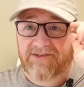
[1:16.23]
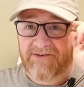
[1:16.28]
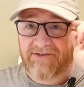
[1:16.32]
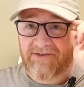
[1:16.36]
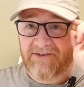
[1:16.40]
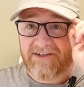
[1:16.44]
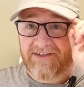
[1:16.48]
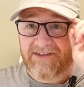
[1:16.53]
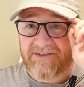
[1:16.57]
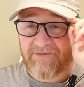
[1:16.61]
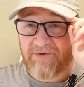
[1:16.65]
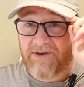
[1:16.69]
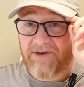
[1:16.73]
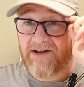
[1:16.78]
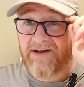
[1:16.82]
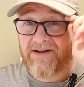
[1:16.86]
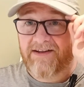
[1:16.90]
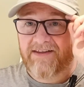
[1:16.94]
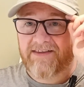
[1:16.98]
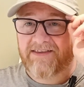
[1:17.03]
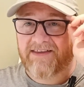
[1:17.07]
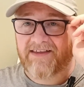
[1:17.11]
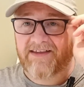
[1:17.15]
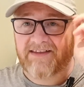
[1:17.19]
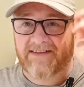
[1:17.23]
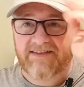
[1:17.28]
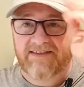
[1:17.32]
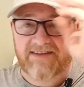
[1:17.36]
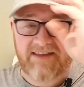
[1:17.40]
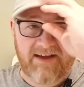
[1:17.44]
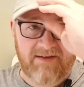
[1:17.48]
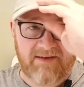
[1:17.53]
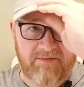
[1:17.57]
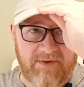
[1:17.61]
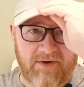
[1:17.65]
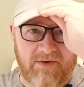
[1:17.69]
school as well and things like
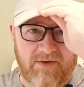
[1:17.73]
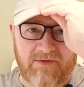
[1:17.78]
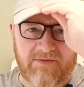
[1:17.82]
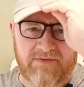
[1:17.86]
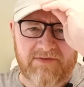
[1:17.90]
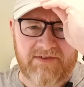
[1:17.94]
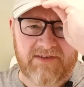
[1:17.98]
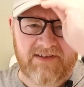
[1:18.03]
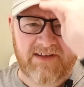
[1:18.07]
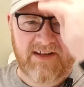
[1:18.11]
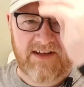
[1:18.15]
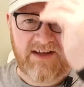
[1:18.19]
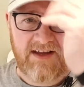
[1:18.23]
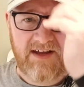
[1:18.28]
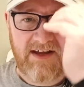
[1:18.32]
that. But obviously,